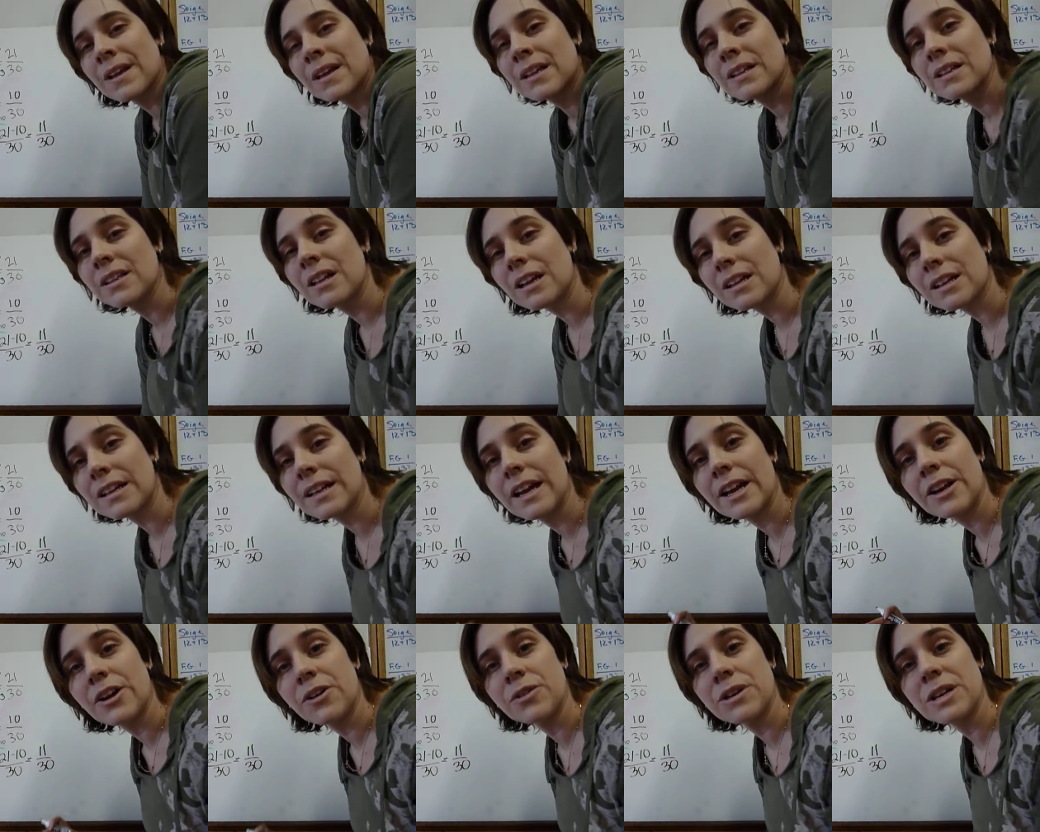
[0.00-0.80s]
Luckily,
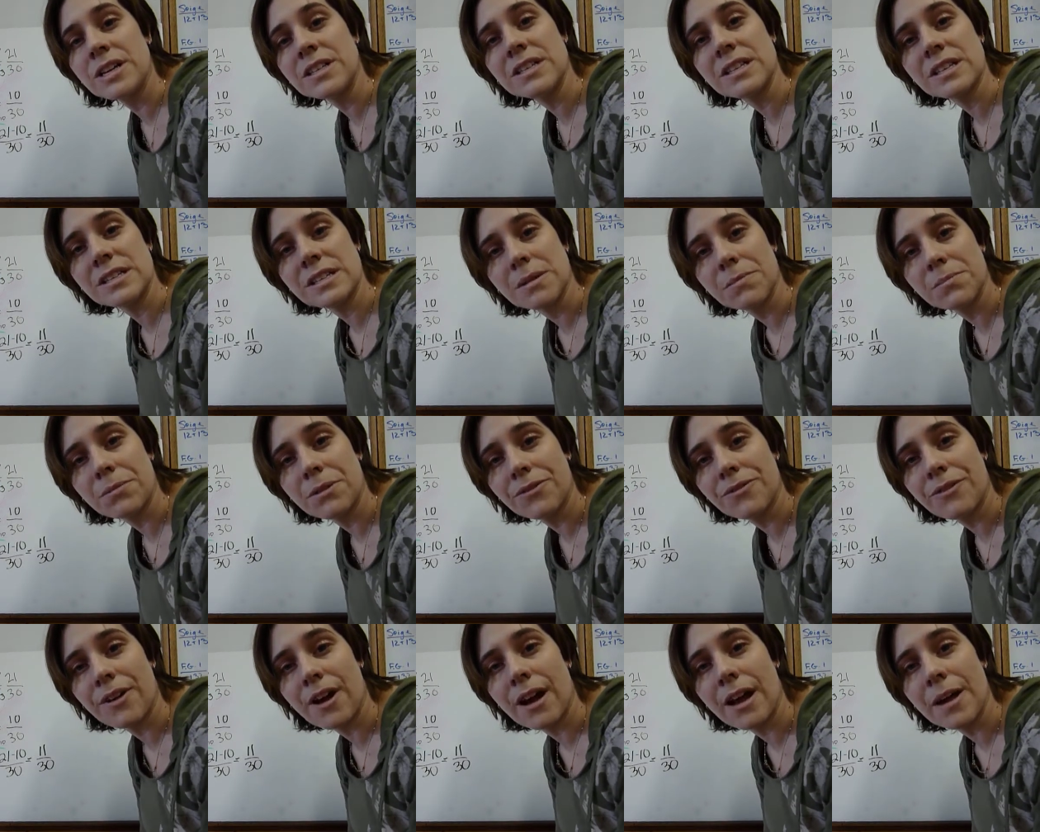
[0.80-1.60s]
I don't need to
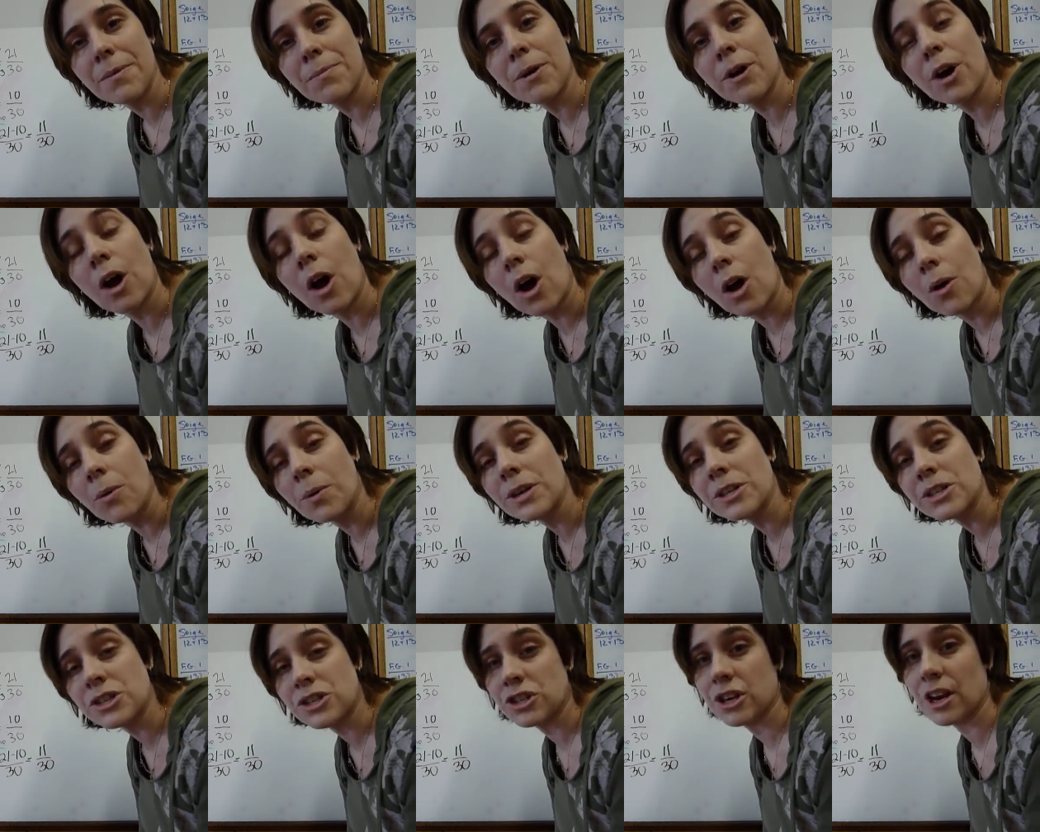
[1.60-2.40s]
simplify, but
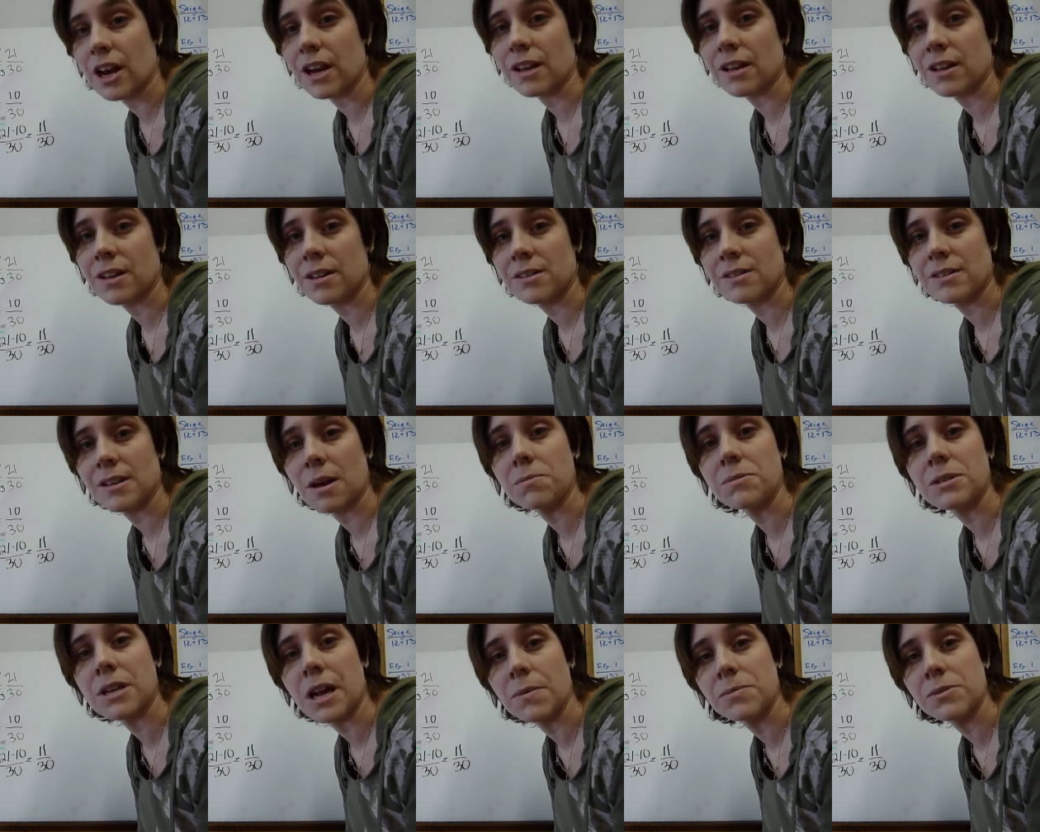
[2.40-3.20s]
always check.
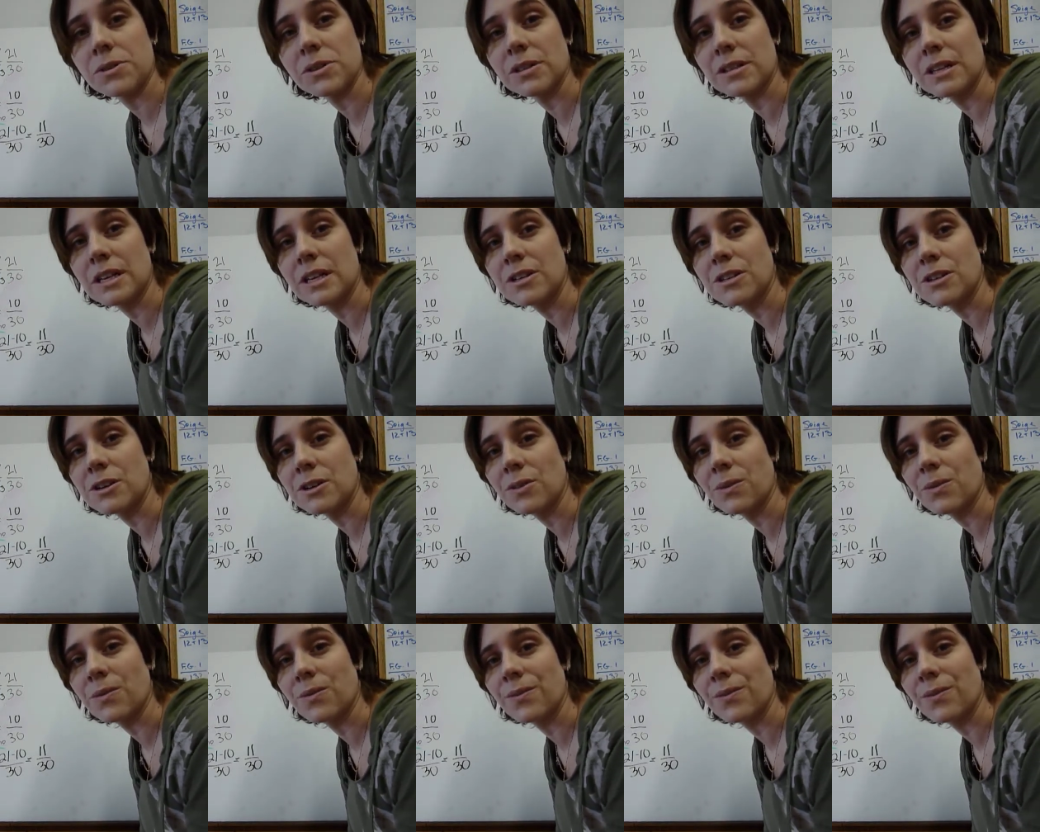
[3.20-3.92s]
Sometimes you'll need to.